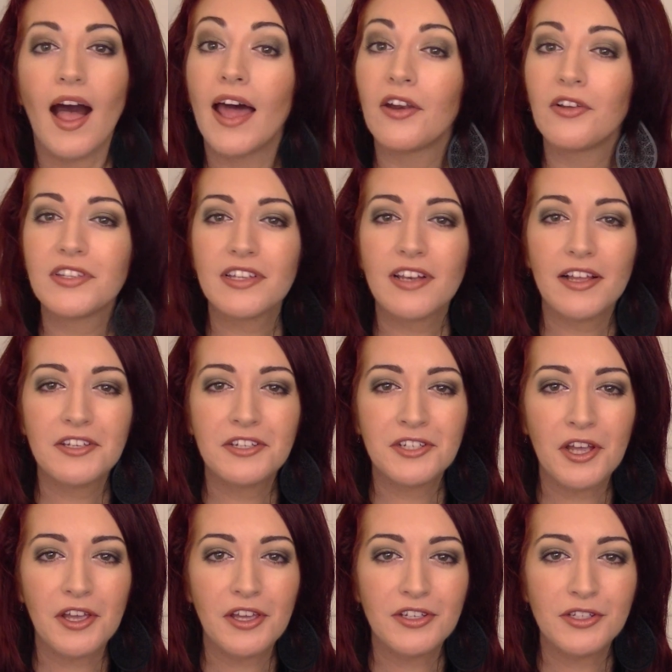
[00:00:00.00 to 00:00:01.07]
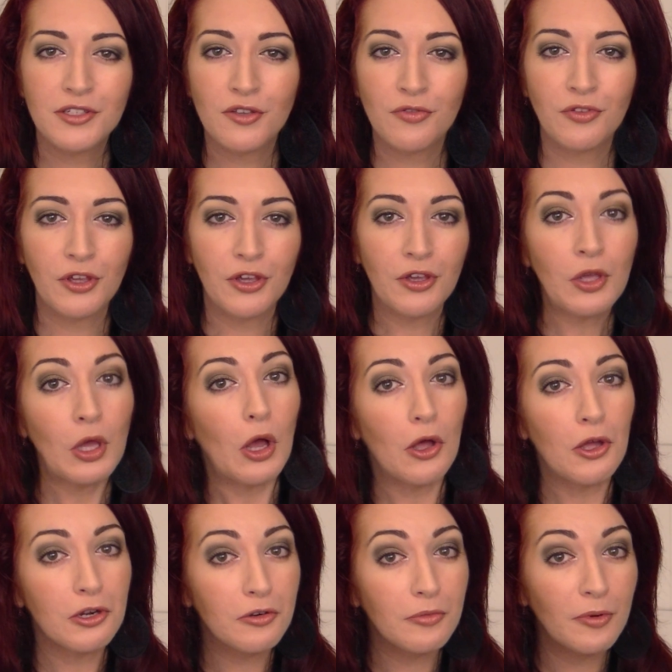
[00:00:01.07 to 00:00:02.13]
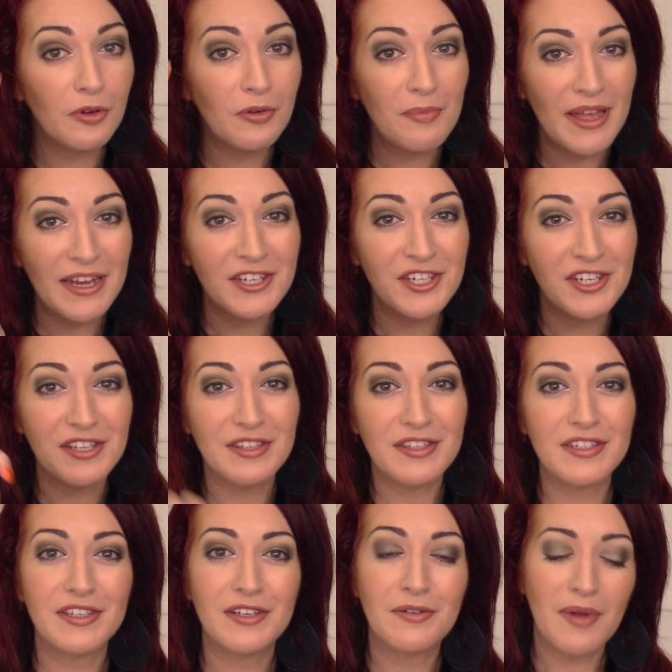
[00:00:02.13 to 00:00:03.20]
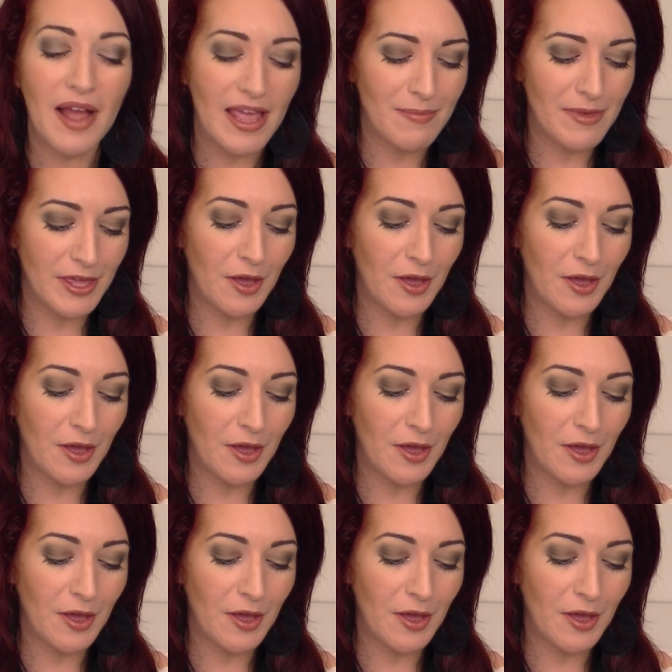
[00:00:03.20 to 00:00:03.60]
I'd also like to show you just a few honourable mentions in a way,